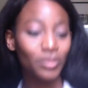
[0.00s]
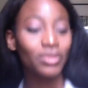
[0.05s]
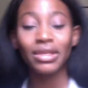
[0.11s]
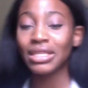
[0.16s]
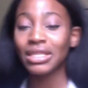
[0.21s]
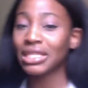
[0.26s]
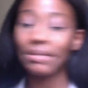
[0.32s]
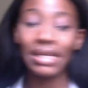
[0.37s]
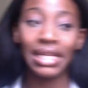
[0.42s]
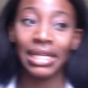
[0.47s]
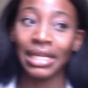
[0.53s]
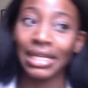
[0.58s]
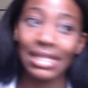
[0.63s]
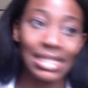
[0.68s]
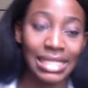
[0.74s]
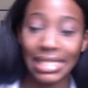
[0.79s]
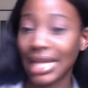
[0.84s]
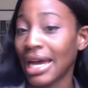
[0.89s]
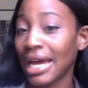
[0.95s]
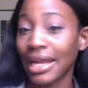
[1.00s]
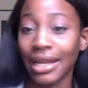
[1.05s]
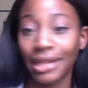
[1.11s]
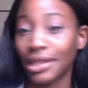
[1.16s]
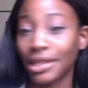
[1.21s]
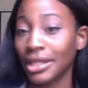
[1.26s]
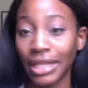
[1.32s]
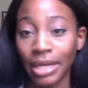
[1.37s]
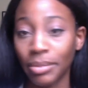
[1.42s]
Somebody gets shot
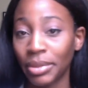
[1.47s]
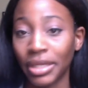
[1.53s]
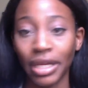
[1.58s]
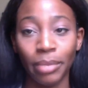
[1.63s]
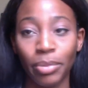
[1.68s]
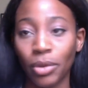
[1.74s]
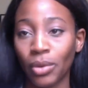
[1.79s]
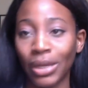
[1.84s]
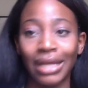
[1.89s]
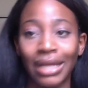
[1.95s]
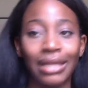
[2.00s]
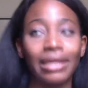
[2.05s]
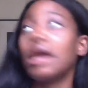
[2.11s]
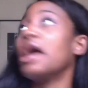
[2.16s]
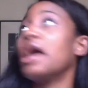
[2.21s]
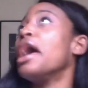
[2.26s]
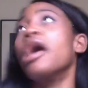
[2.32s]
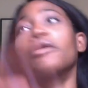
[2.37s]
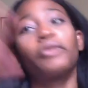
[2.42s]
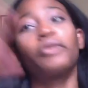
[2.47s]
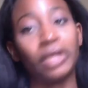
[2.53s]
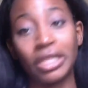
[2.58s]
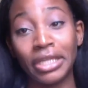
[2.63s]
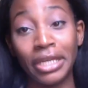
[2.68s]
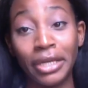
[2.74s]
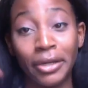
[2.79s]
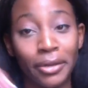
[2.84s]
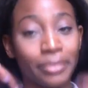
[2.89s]
at the Labor Day Parade every
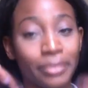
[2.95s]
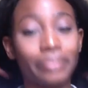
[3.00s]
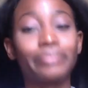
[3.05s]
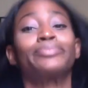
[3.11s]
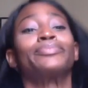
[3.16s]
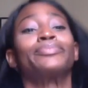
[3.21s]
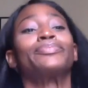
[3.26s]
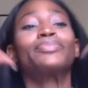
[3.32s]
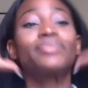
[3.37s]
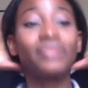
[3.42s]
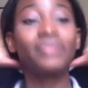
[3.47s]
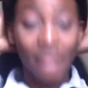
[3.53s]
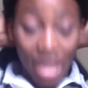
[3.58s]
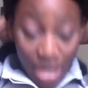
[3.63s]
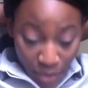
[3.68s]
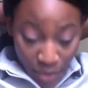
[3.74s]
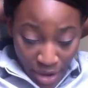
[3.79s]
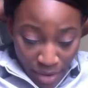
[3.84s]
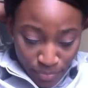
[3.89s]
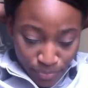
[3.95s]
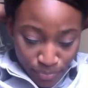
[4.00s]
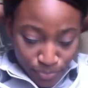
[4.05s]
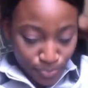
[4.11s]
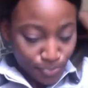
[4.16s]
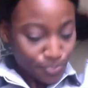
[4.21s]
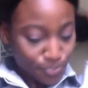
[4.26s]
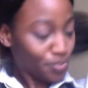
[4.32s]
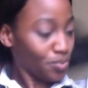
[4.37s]
year. Anyway,
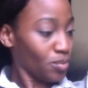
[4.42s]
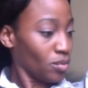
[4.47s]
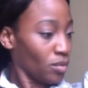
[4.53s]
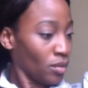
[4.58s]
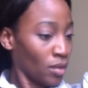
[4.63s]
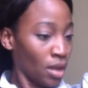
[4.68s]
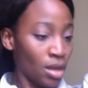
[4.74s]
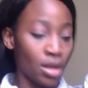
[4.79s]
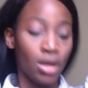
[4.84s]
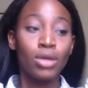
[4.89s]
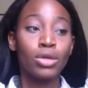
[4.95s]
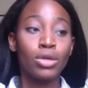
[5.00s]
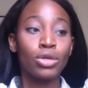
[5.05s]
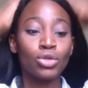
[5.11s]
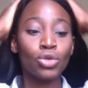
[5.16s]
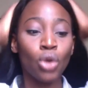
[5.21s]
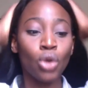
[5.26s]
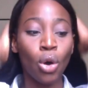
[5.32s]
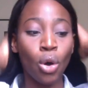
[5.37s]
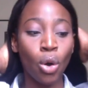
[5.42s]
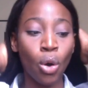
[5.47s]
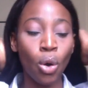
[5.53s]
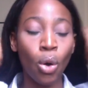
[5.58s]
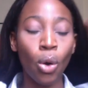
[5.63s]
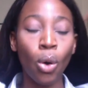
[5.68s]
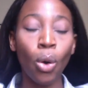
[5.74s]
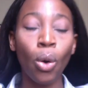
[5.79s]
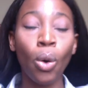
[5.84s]

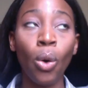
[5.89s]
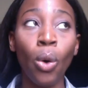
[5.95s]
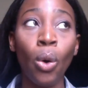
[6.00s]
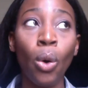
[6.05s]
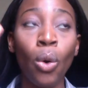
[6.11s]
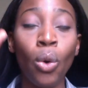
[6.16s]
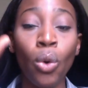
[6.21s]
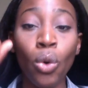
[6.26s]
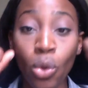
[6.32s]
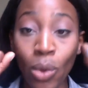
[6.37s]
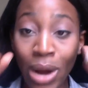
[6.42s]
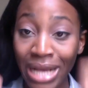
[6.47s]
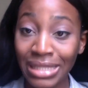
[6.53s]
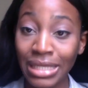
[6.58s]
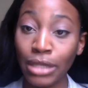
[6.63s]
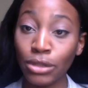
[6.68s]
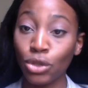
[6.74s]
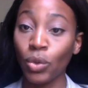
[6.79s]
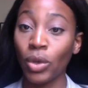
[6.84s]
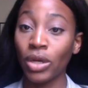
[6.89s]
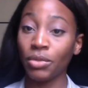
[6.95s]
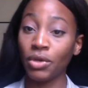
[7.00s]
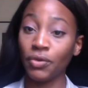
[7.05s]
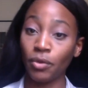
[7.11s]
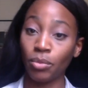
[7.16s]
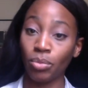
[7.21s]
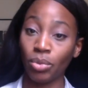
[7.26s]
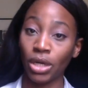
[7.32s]
so Greg's like, do you want to
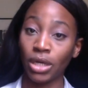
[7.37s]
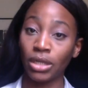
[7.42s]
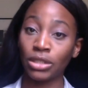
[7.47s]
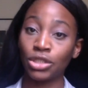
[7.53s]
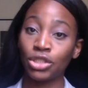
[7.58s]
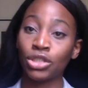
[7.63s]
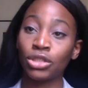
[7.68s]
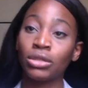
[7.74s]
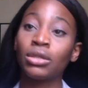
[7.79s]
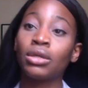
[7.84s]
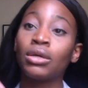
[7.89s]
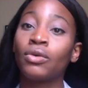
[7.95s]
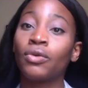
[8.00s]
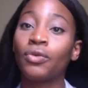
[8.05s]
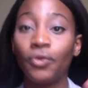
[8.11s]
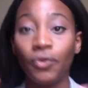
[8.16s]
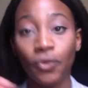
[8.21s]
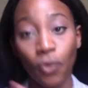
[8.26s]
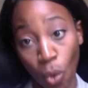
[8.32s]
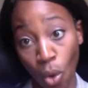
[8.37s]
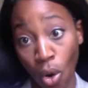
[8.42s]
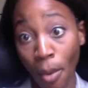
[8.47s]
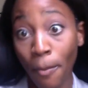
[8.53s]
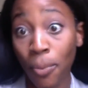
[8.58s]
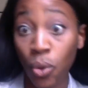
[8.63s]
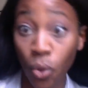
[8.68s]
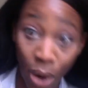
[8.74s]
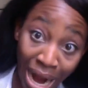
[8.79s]
meet for brunch for
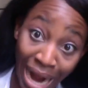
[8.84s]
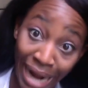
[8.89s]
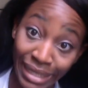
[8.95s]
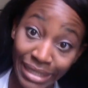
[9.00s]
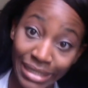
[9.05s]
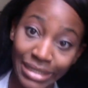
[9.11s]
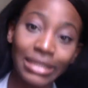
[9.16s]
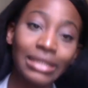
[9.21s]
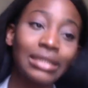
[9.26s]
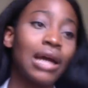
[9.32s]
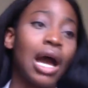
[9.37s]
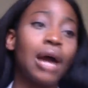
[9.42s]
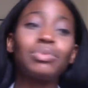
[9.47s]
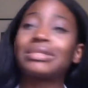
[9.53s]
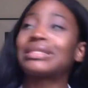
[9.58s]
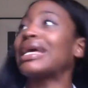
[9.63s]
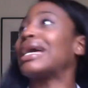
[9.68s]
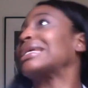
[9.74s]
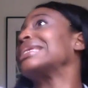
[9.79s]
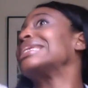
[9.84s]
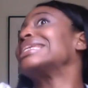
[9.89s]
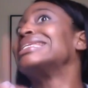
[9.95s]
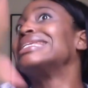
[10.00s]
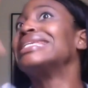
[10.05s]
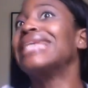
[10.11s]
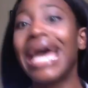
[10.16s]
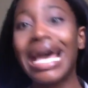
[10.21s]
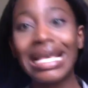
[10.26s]
Pride? I was like,
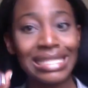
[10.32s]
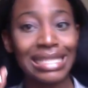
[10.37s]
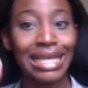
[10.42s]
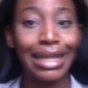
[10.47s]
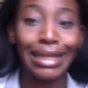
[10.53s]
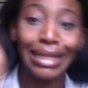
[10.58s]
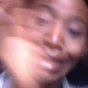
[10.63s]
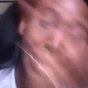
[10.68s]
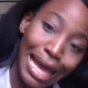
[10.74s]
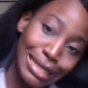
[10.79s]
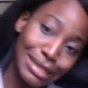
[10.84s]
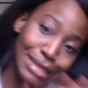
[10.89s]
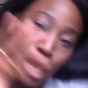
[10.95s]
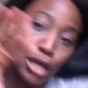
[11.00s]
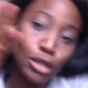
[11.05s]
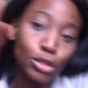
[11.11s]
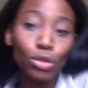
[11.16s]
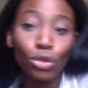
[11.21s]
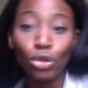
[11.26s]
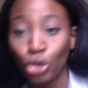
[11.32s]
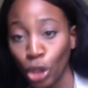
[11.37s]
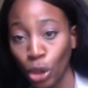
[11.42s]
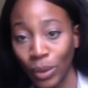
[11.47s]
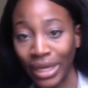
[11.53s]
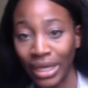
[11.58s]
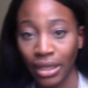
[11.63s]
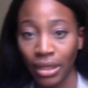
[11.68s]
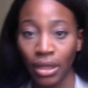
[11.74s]
yes, let's
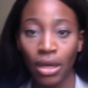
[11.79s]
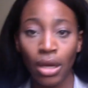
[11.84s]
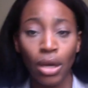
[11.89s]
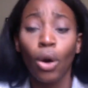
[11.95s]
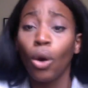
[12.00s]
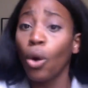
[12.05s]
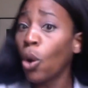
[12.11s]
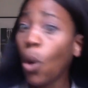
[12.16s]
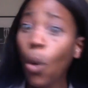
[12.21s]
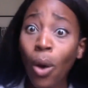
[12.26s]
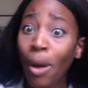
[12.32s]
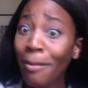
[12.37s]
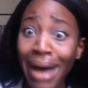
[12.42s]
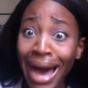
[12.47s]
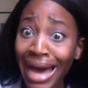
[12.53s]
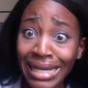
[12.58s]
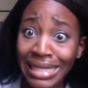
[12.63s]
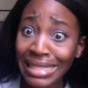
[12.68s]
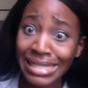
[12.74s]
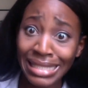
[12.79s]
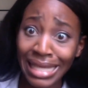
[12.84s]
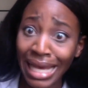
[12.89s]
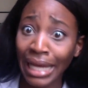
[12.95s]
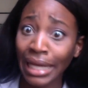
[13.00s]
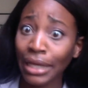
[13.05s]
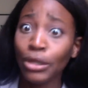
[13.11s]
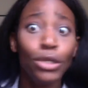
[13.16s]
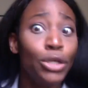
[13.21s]
do it. Who am I to
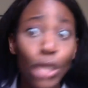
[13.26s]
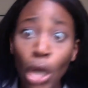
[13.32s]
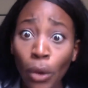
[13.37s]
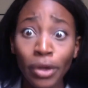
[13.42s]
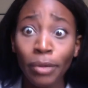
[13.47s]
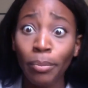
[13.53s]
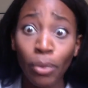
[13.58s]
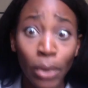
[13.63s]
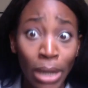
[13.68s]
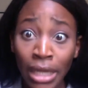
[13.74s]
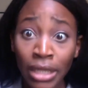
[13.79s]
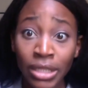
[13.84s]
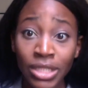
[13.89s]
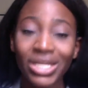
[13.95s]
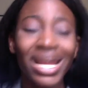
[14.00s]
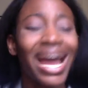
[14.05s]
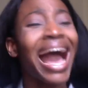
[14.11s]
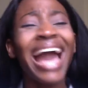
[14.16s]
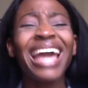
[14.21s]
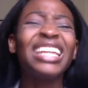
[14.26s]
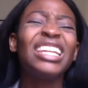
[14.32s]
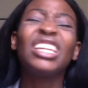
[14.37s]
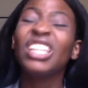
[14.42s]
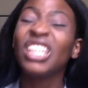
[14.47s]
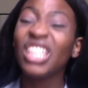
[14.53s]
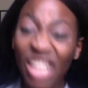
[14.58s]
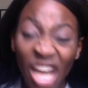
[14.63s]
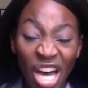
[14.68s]
say no to brunch? I
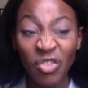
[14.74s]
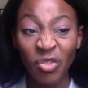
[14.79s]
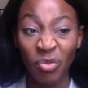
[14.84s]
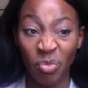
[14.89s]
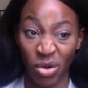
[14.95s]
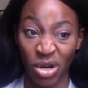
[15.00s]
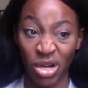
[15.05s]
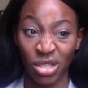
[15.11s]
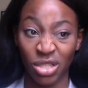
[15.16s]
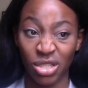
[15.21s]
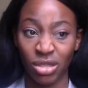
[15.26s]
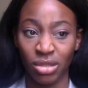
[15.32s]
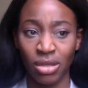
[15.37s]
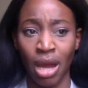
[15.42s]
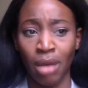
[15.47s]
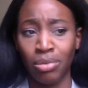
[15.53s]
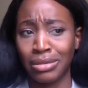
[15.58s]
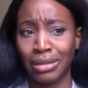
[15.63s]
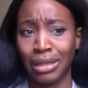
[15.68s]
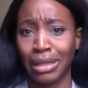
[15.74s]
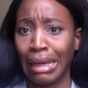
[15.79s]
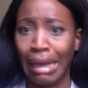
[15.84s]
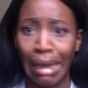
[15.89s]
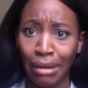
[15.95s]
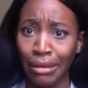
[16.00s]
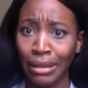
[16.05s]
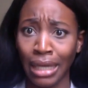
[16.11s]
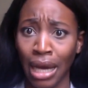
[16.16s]
love brunch. I was like,
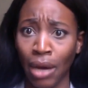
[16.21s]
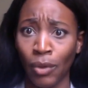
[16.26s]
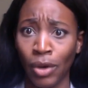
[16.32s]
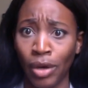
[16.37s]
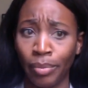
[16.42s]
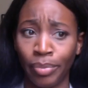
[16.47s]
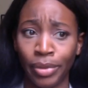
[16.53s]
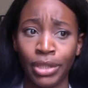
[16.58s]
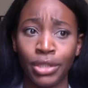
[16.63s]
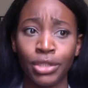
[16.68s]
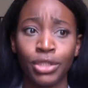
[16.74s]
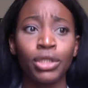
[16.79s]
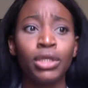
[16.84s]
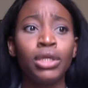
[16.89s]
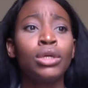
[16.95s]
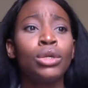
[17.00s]
hell yeah, I want brunch.